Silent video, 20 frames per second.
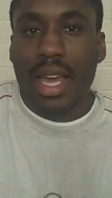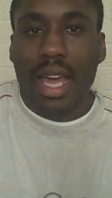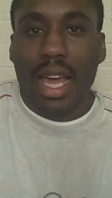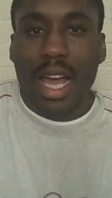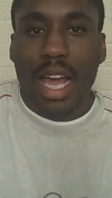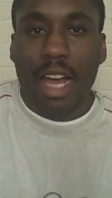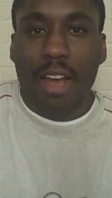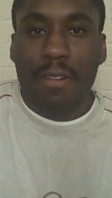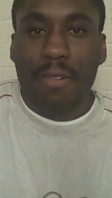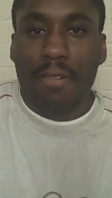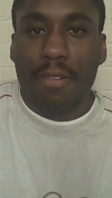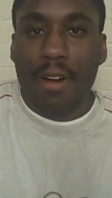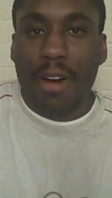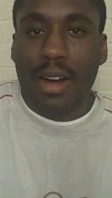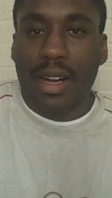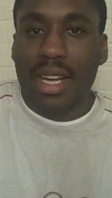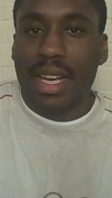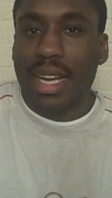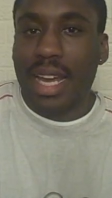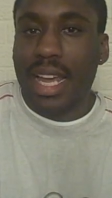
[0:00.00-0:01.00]
How
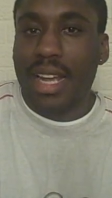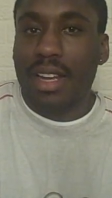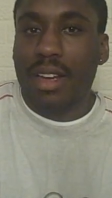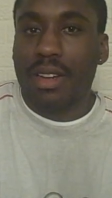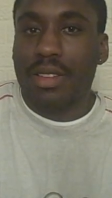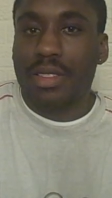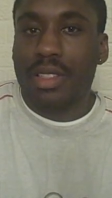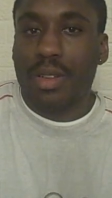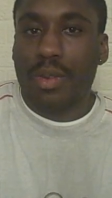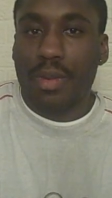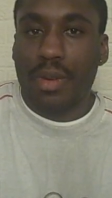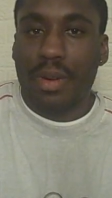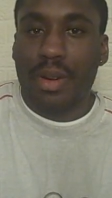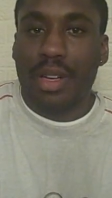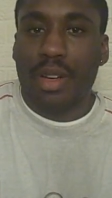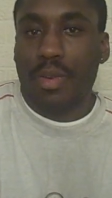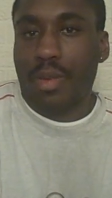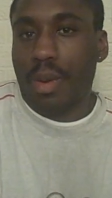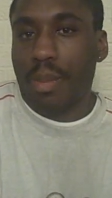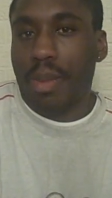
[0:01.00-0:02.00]
far can they go to ruin
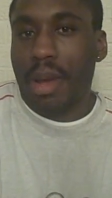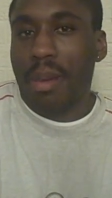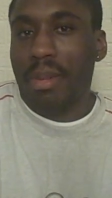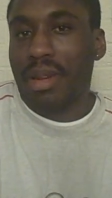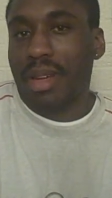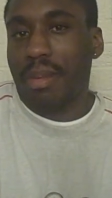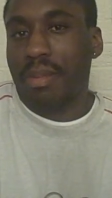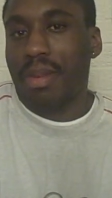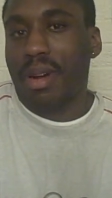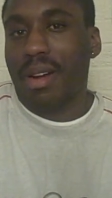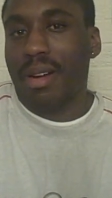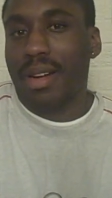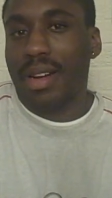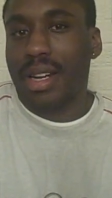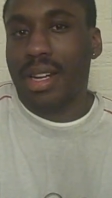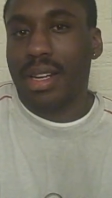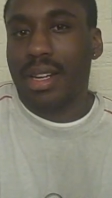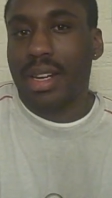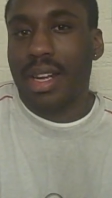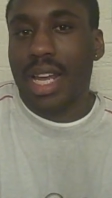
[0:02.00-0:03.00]
the Republican Party?
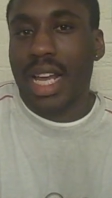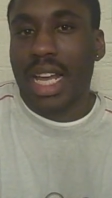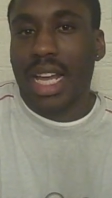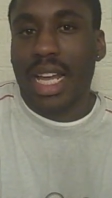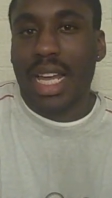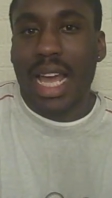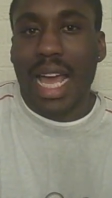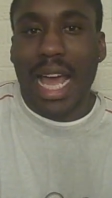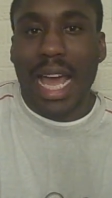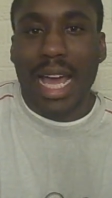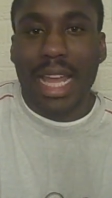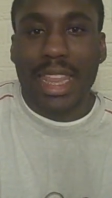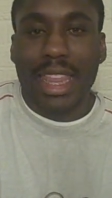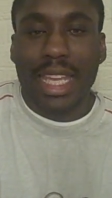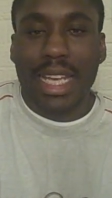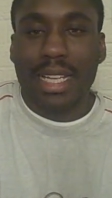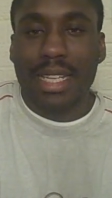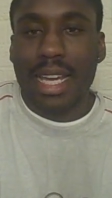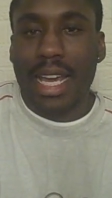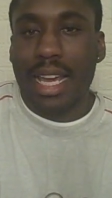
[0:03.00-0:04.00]
I
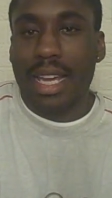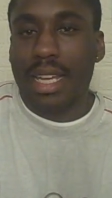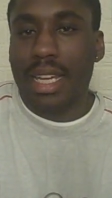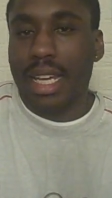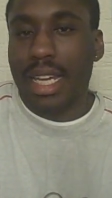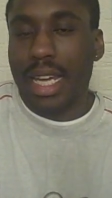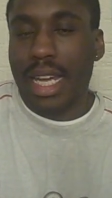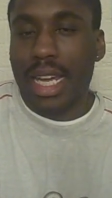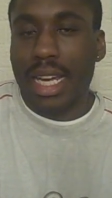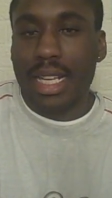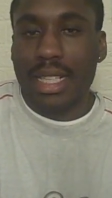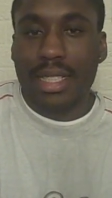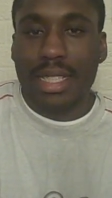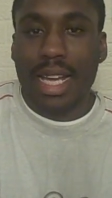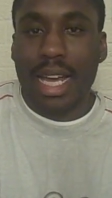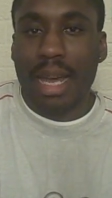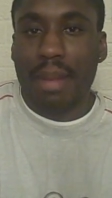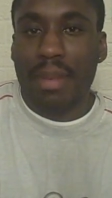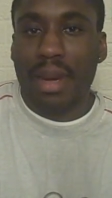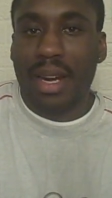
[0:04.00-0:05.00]
think that
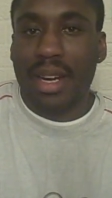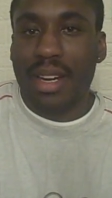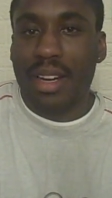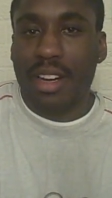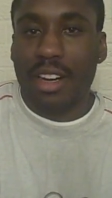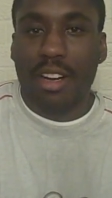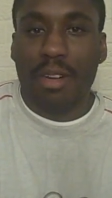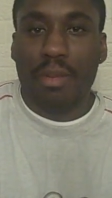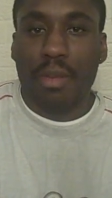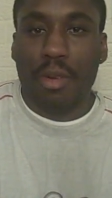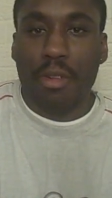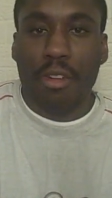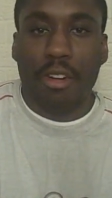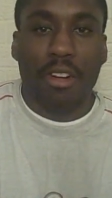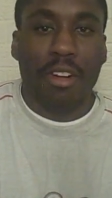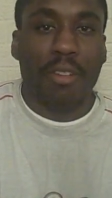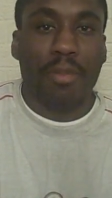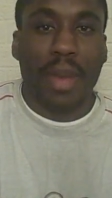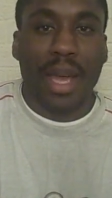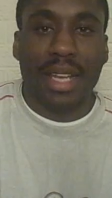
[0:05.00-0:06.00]
anytime I hear
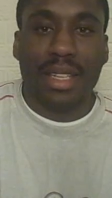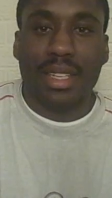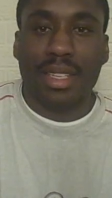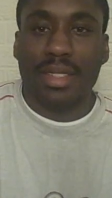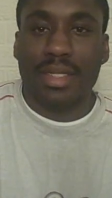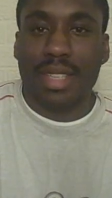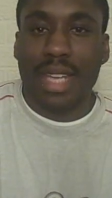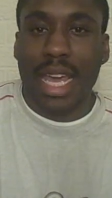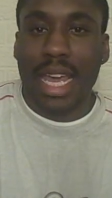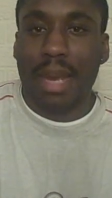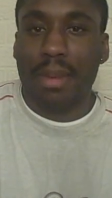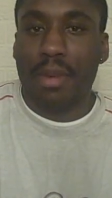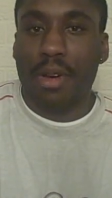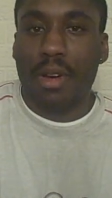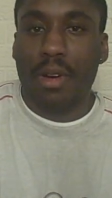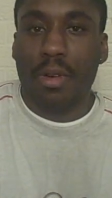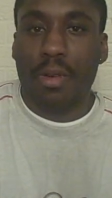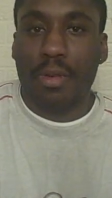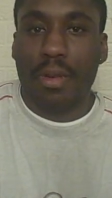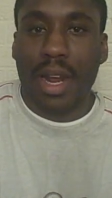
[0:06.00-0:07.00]
more about the same
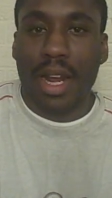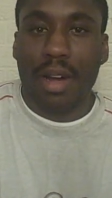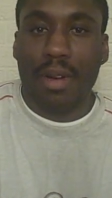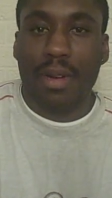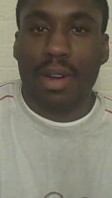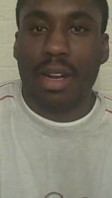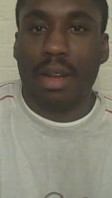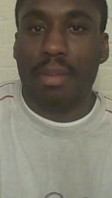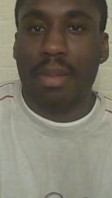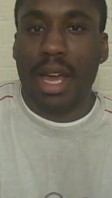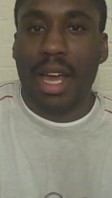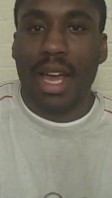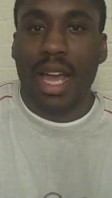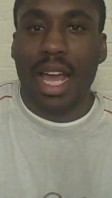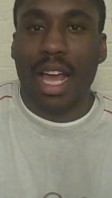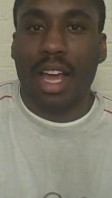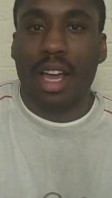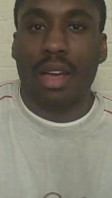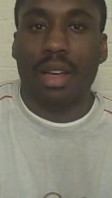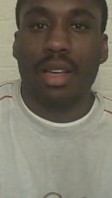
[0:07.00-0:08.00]
old rhetoric about
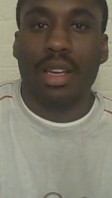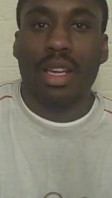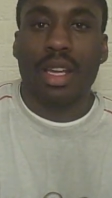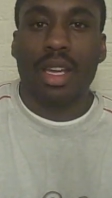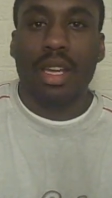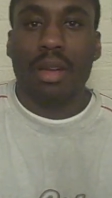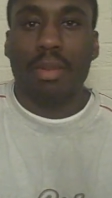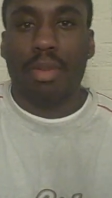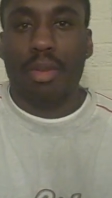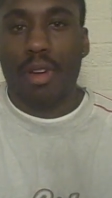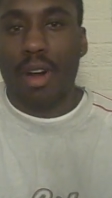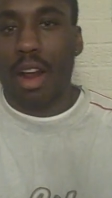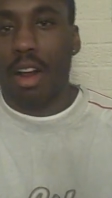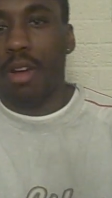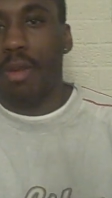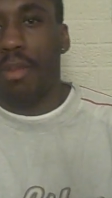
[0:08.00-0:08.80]
how Barack